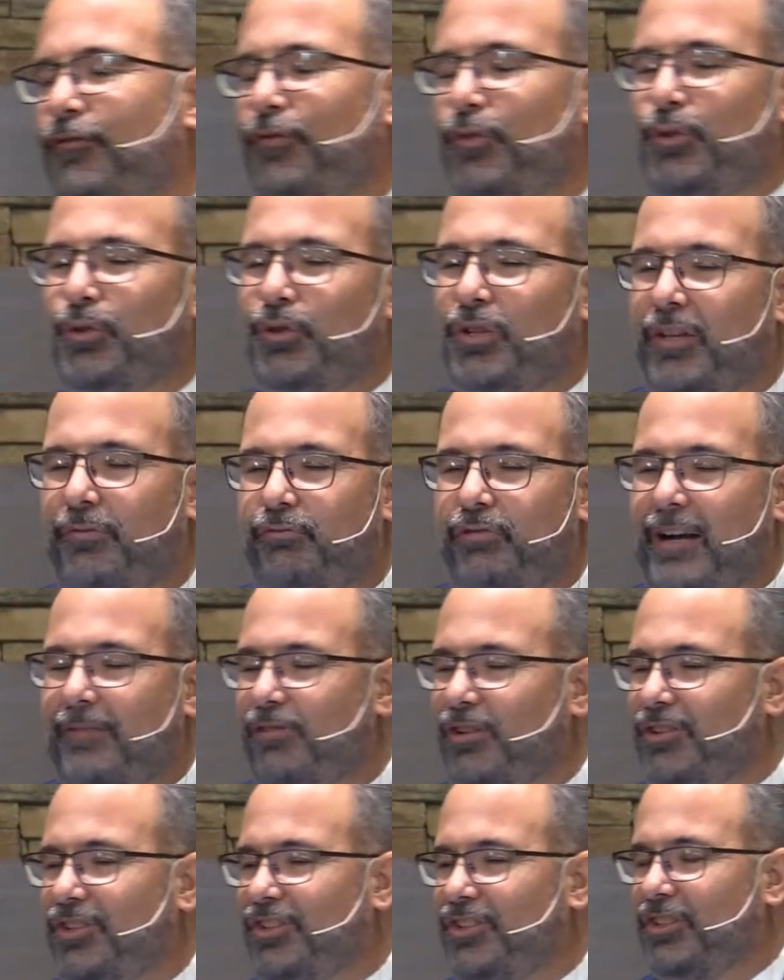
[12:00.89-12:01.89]
full of
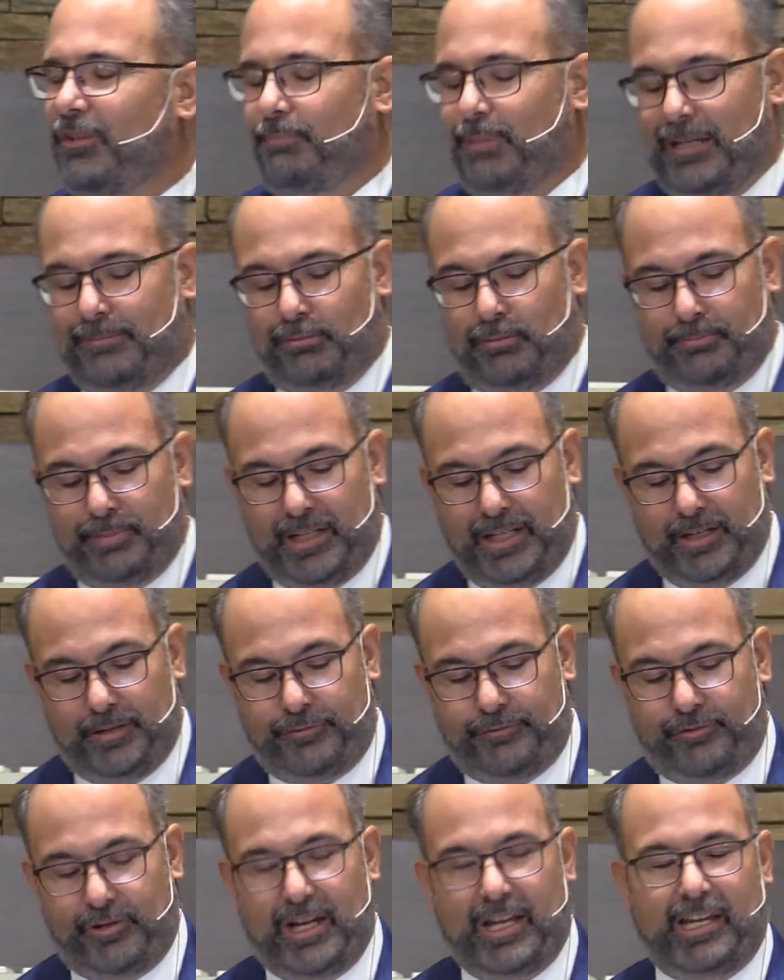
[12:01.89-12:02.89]
references to people being
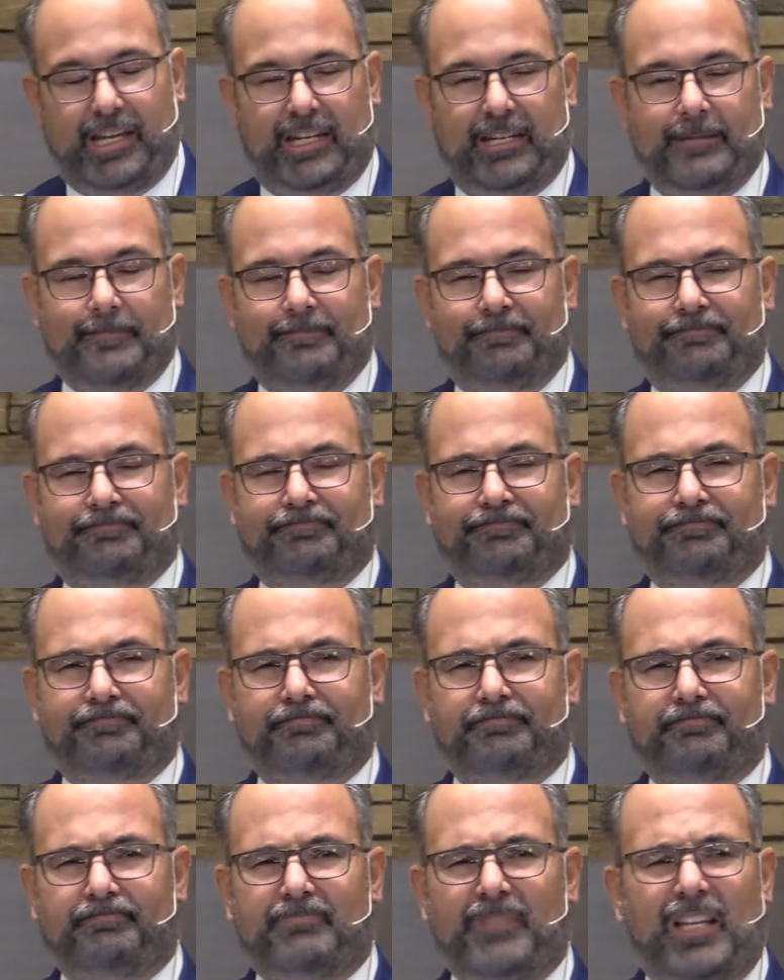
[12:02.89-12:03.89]
afraid.
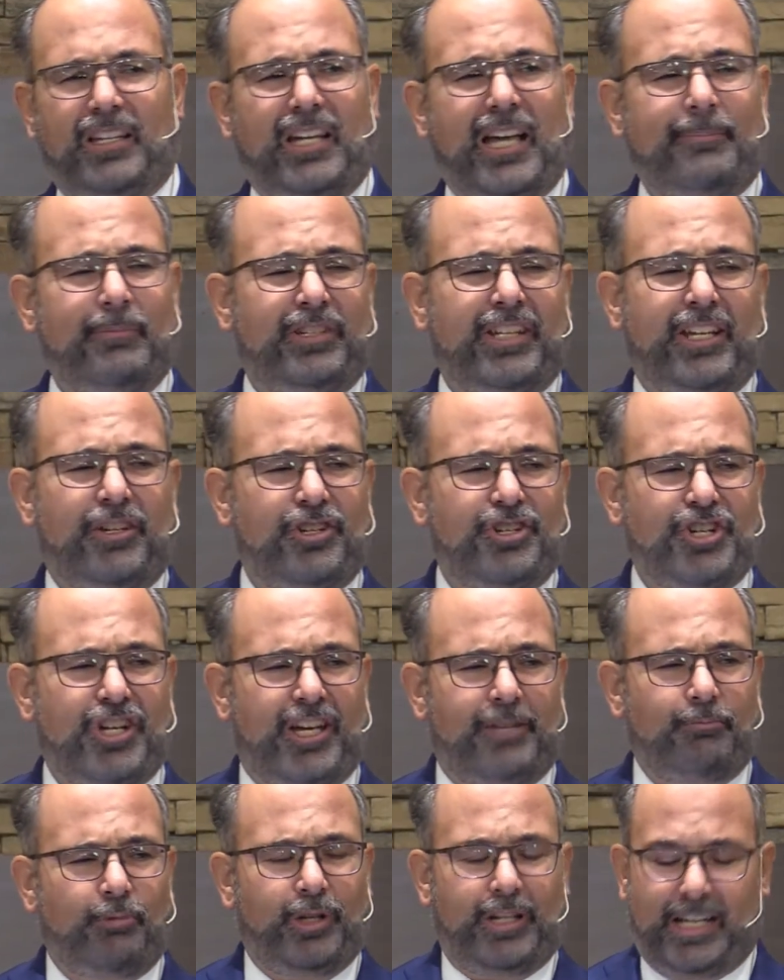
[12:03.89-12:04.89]
Commentator
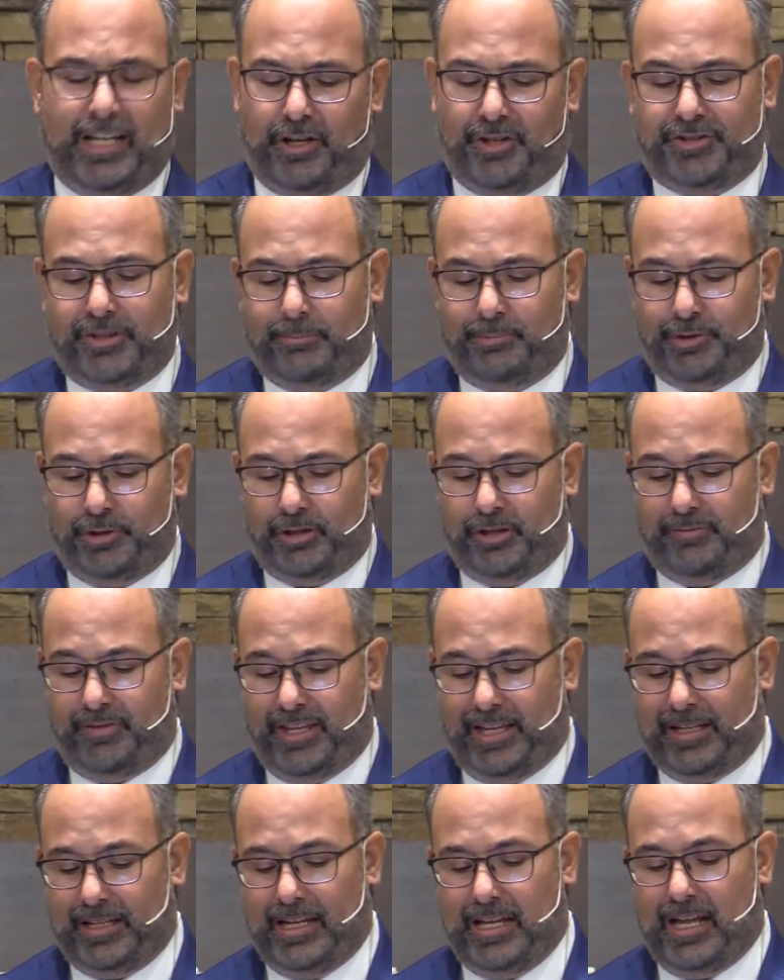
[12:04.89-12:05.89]
John Woodhouse observed
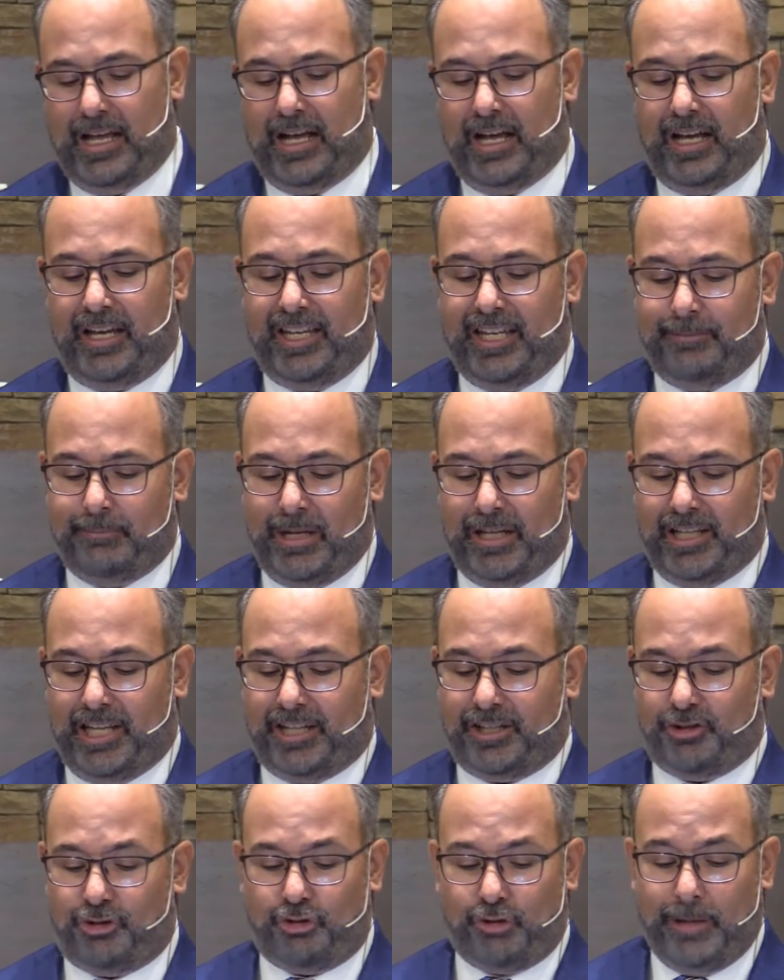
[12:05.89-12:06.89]
that
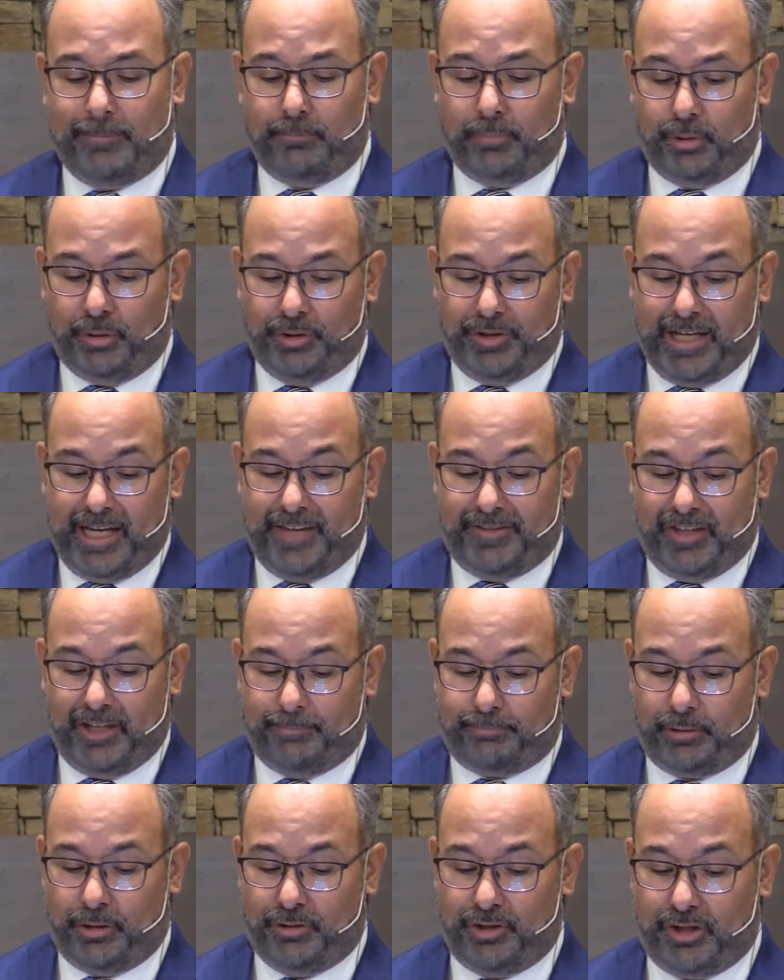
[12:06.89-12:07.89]
Ahimelech trembled at the
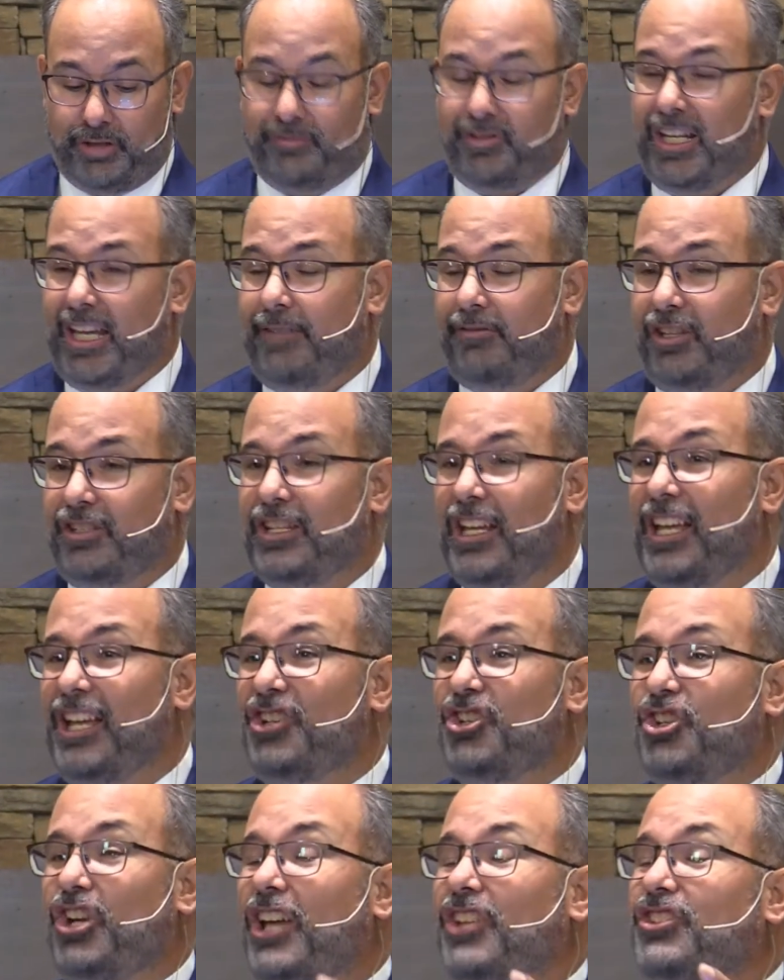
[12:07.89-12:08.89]
approach of David
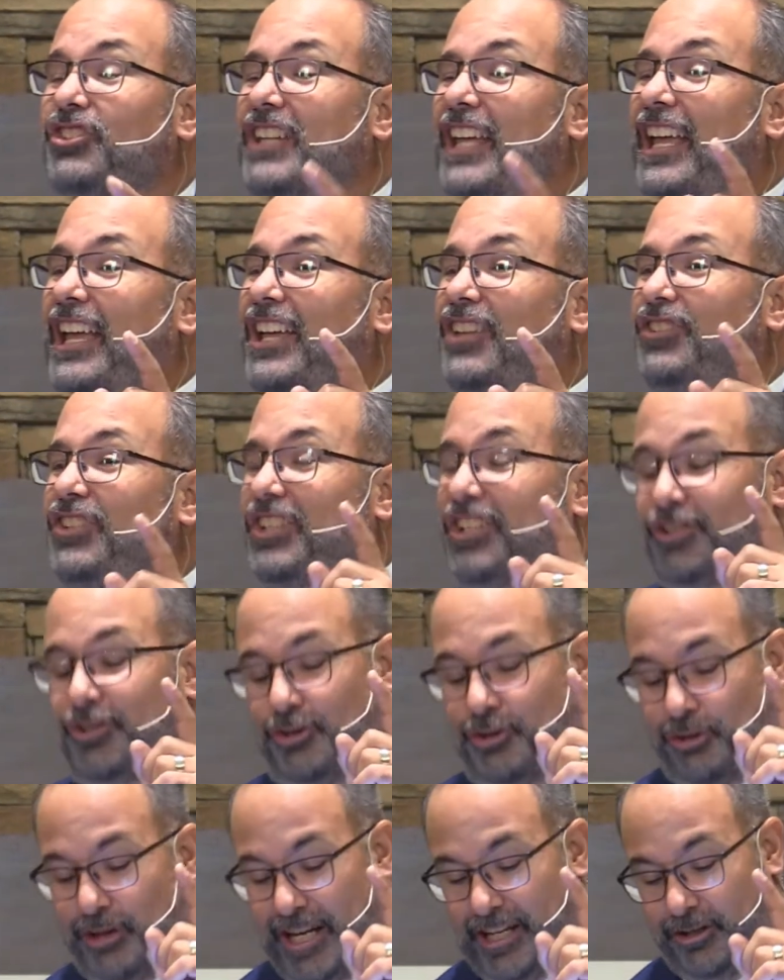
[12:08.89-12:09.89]
just as his
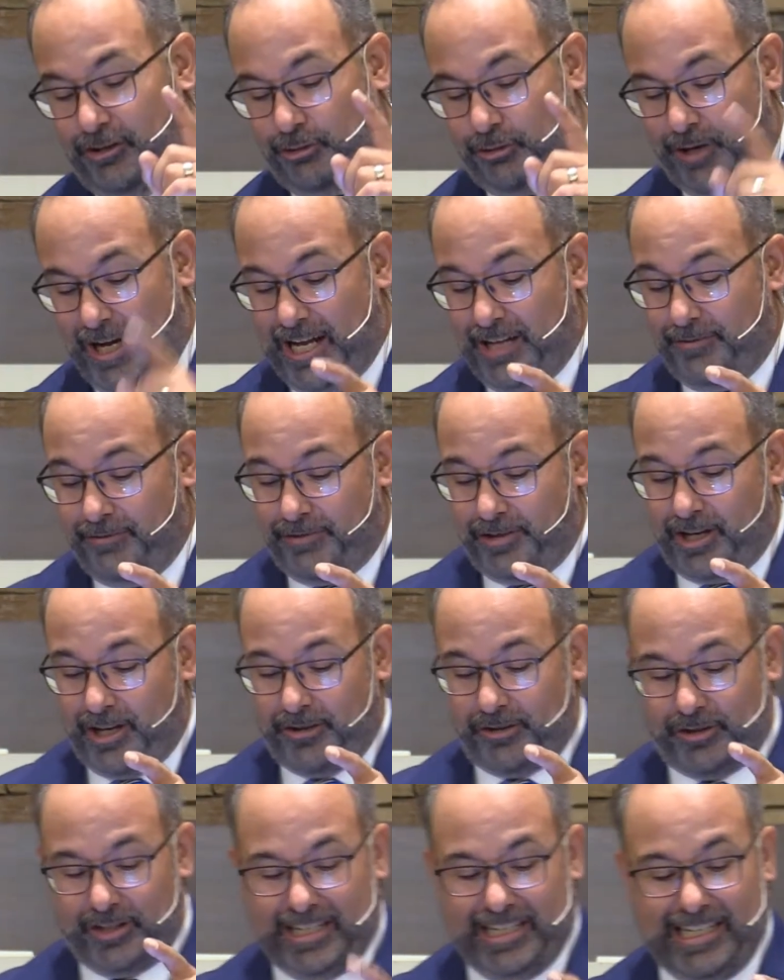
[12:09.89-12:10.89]

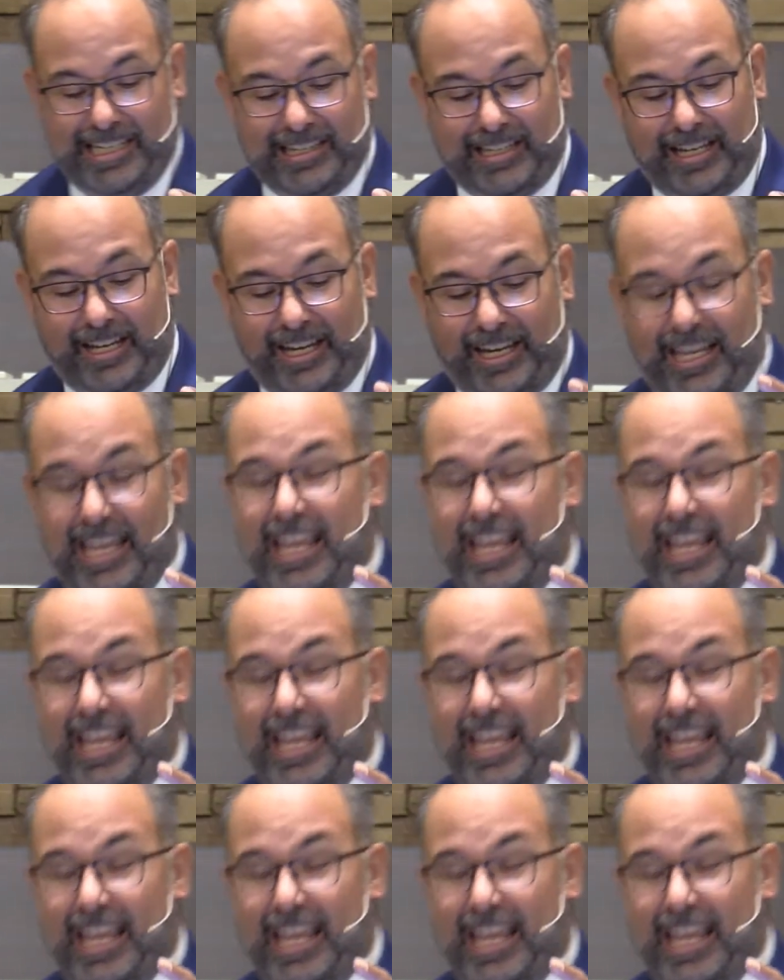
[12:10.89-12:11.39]
great-grandfather Eli